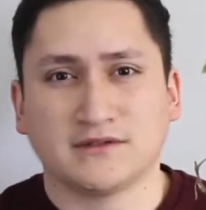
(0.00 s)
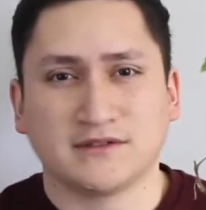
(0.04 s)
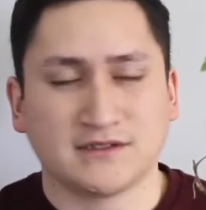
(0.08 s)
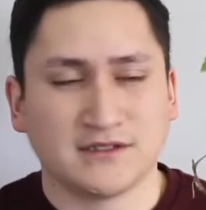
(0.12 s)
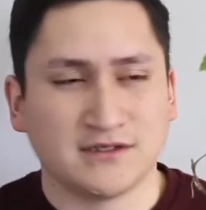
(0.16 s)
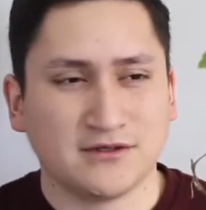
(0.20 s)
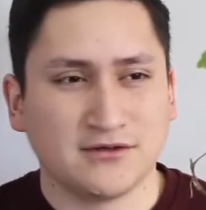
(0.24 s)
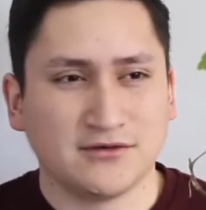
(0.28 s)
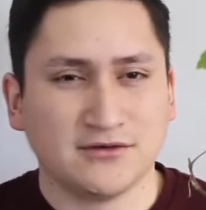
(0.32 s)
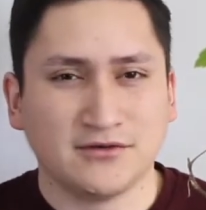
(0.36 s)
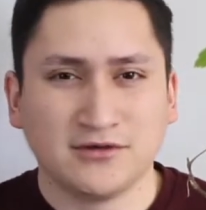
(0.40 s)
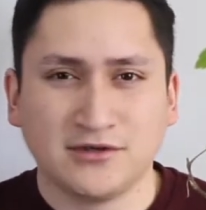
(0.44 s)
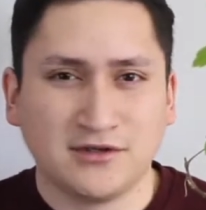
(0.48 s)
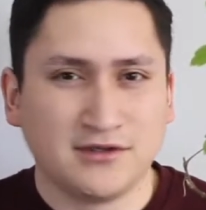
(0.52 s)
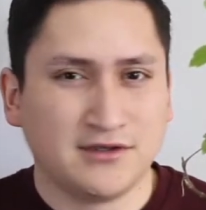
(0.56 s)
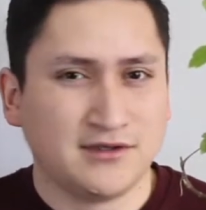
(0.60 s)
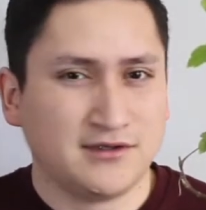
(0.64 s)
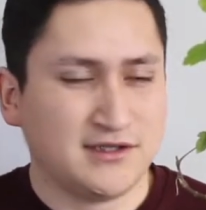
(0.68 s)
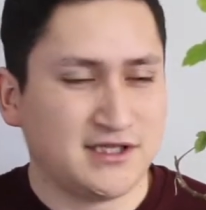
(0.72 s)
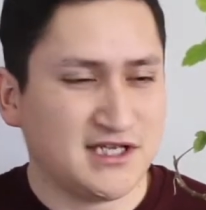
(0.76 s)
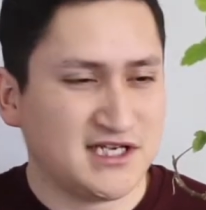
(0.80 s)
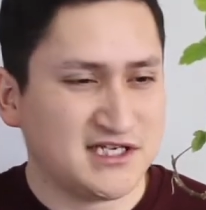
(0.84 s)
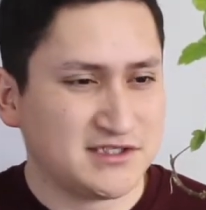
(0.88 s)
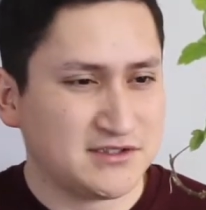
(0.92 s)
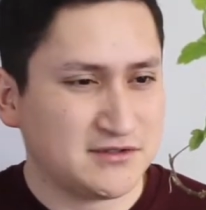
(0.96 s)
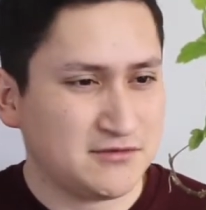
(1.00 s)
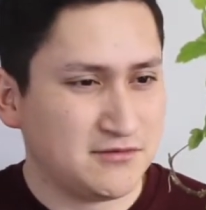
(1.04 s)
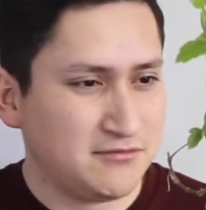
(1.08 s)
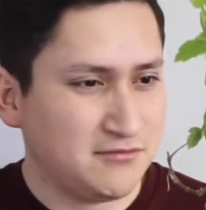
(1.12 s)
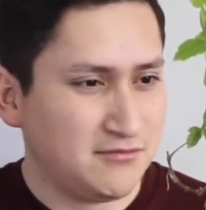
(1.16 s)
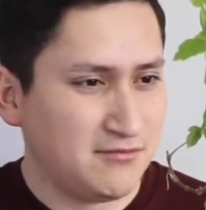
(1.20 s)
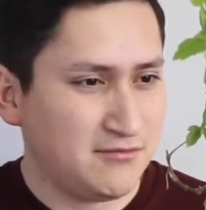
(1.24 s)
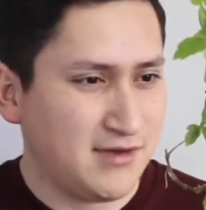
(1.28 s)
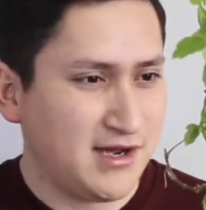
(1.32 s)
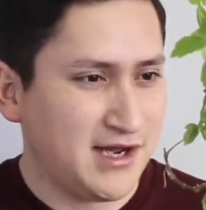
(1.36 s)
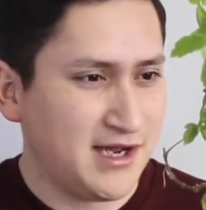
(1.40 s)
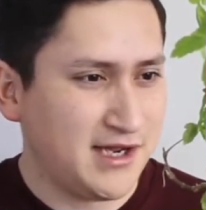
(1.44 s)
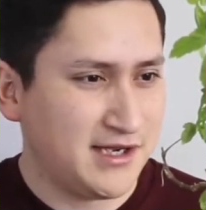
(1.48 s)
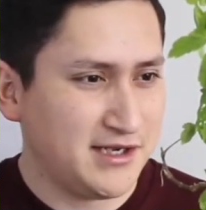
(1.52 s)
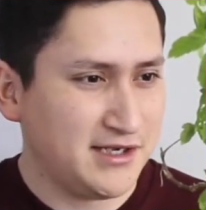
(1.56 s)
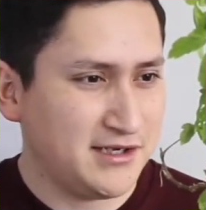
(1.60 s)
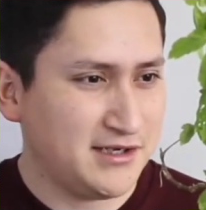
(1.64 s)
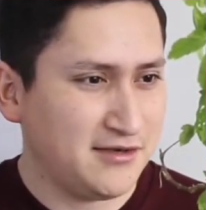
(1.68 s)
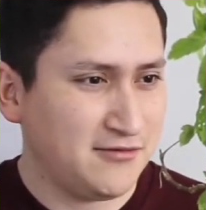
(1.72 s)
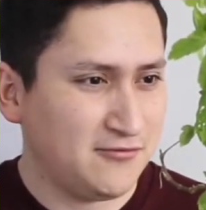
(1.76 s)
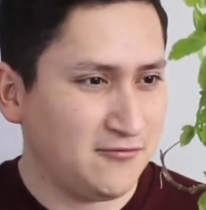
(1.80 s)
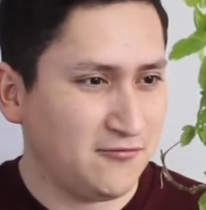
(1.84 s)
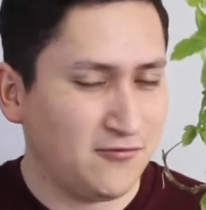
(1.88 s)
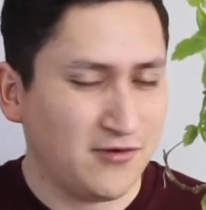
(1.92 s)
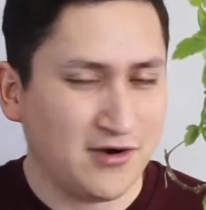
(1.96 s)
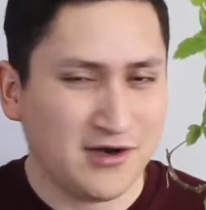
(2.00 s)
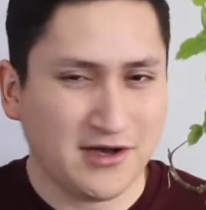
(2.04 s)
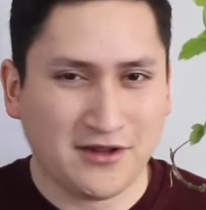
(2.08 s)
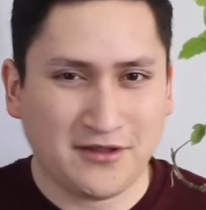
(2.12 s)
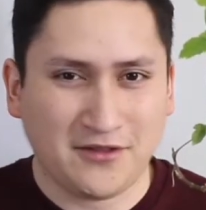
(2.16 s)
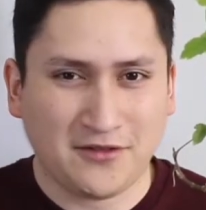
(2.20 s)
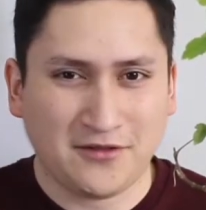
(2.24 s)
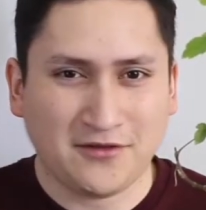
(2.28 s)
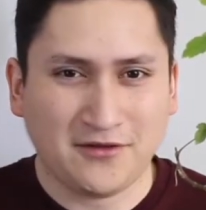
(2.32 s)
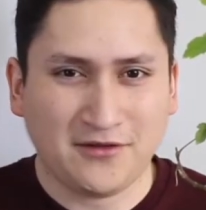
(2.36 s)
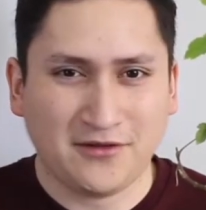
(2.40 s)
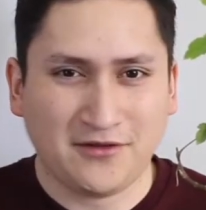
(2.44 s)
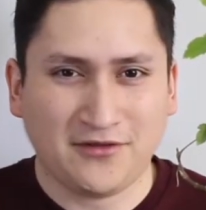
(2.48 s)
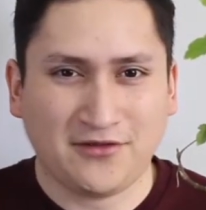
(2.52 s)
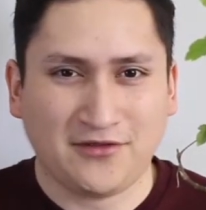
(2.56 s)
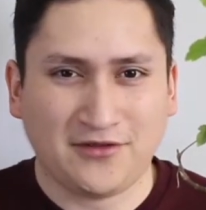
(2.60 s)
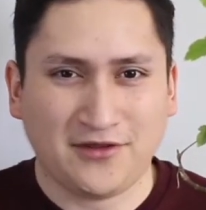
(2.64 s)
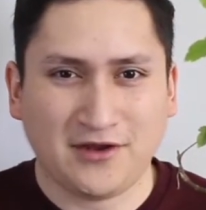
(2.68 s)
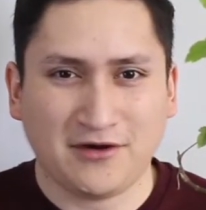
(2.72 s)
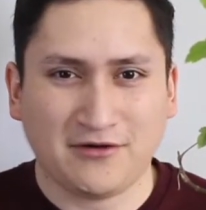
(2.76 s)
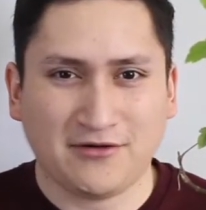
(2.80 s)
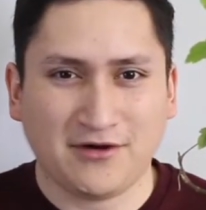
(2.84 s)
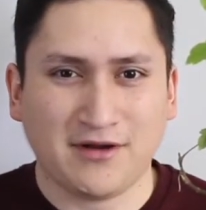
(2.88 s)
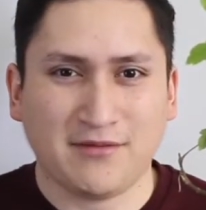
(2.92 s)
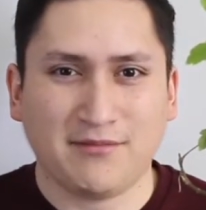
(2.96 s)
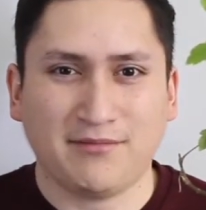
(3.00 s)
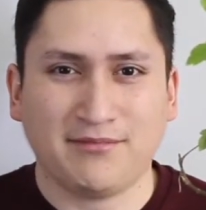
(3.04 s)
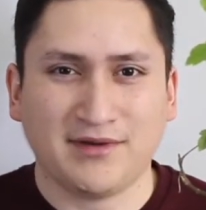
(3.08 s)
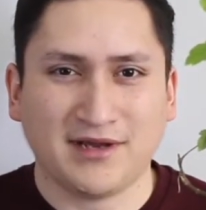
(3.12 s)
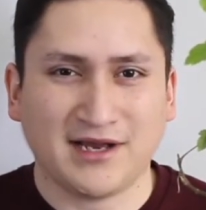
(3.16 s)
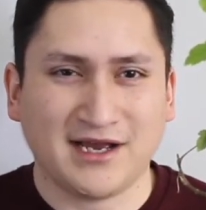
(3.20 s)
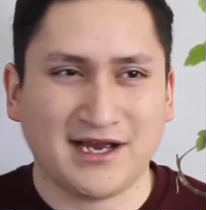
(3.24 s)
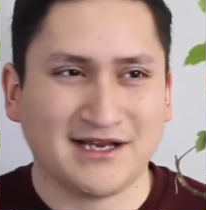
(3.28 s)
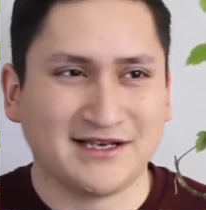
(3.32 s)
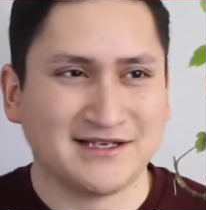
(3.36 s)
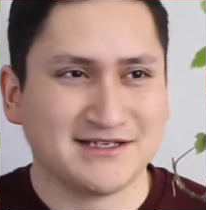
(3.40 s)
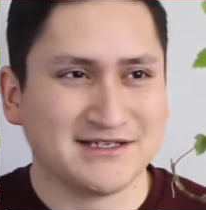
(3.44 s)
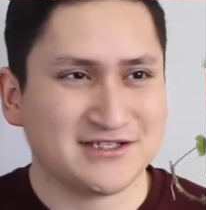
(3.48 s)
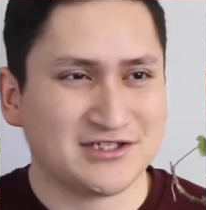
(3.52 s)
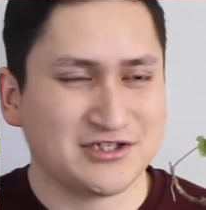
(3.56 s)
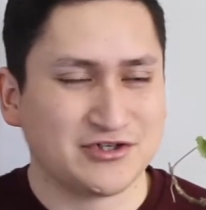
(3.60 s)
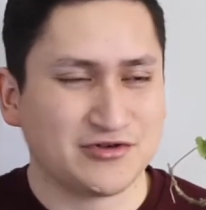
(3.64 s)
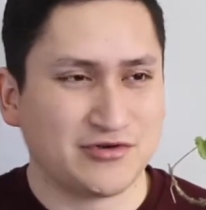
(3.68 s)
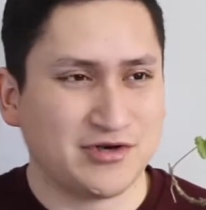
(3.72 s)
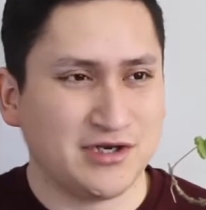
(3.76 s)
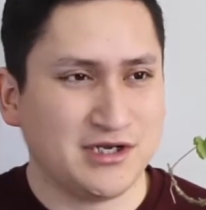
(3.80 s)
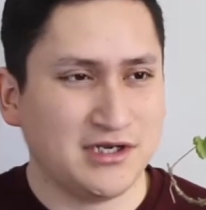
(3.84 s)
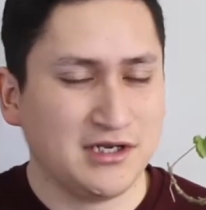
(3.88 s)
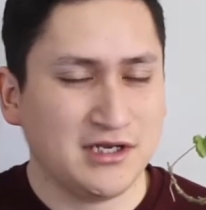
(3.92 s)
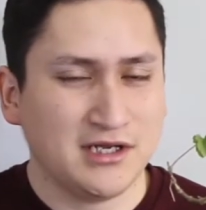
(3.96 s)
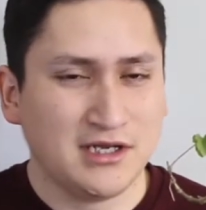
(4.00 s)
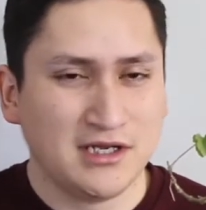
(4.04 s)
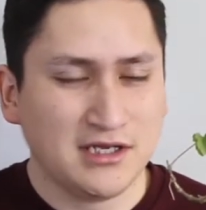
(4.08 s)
So that's my one theory behind this tree.